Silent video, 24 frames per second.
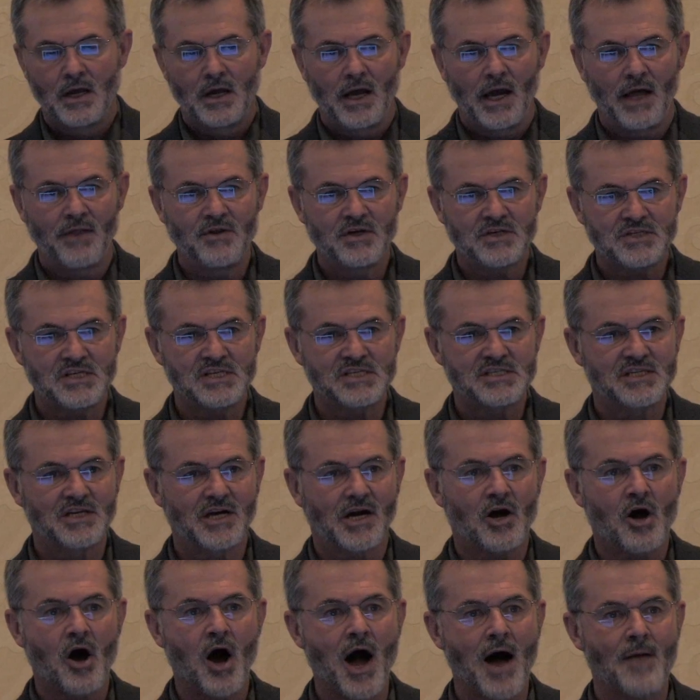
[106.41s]
And this is the
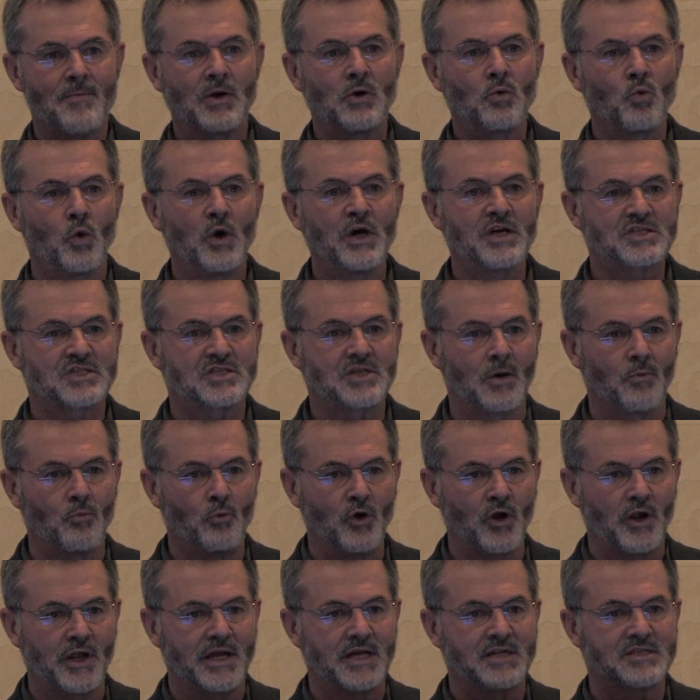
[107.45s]
common wisdom
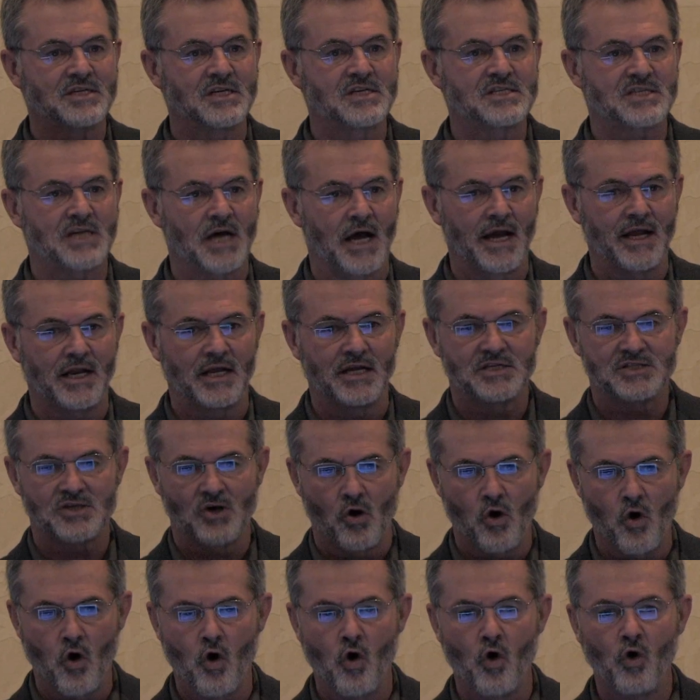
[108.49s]
really in society as a
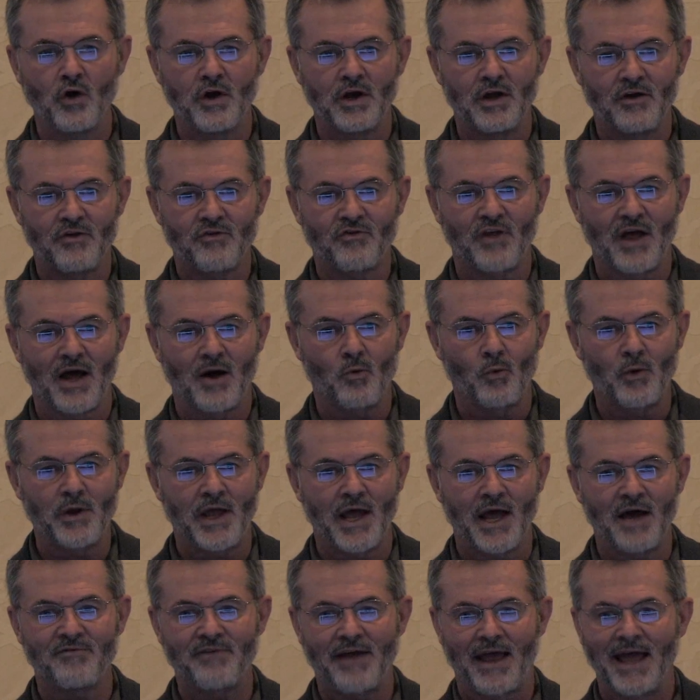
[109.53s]
whole, is that we
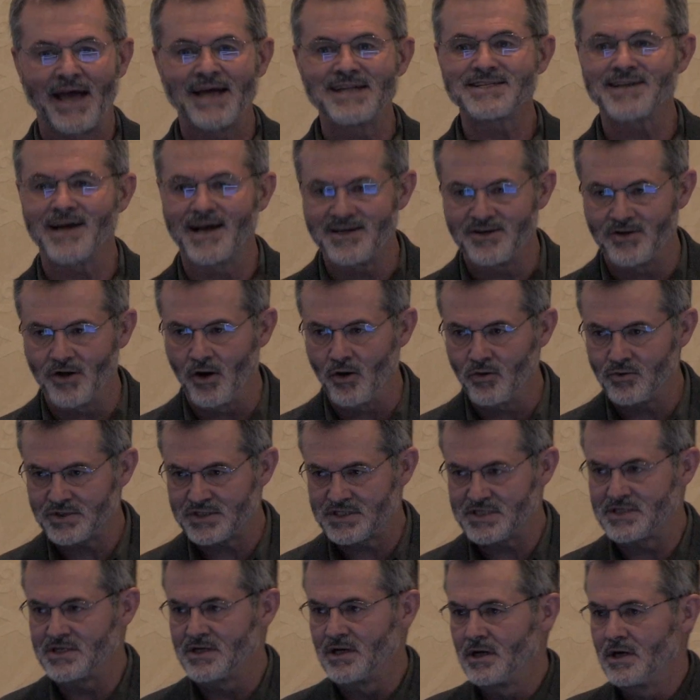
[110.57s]
have
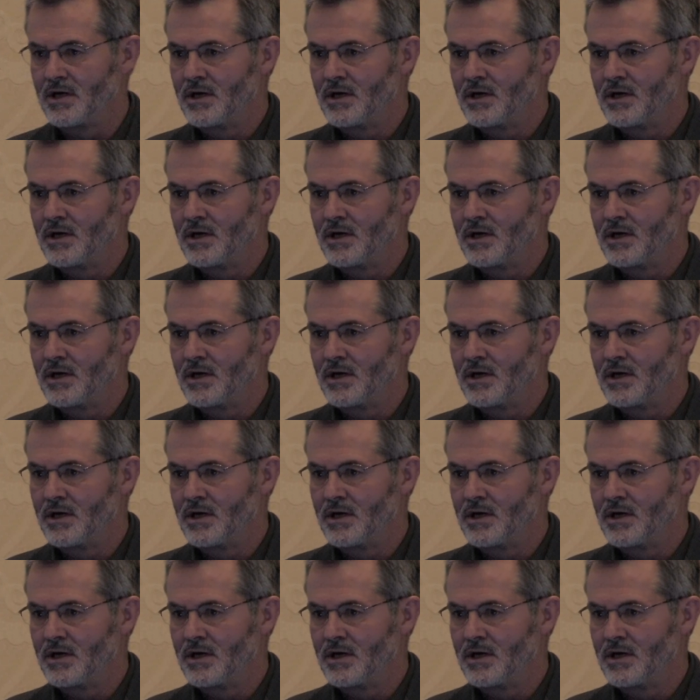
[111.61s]
antidotes